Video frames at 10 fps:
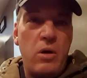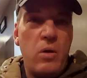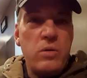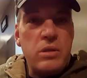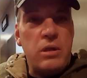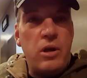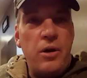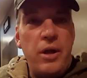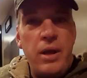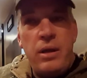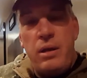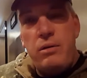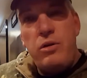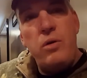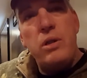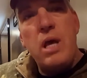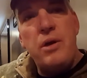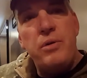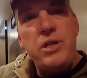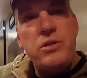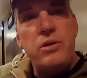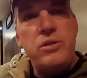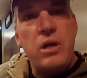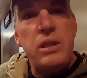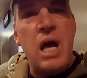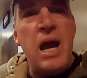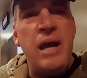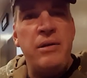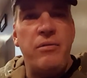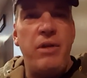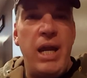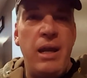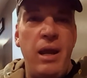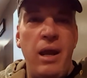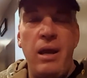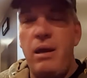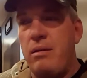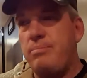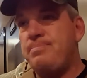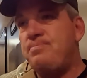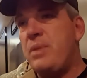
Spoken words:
those and learning and doing a lot of research online and reading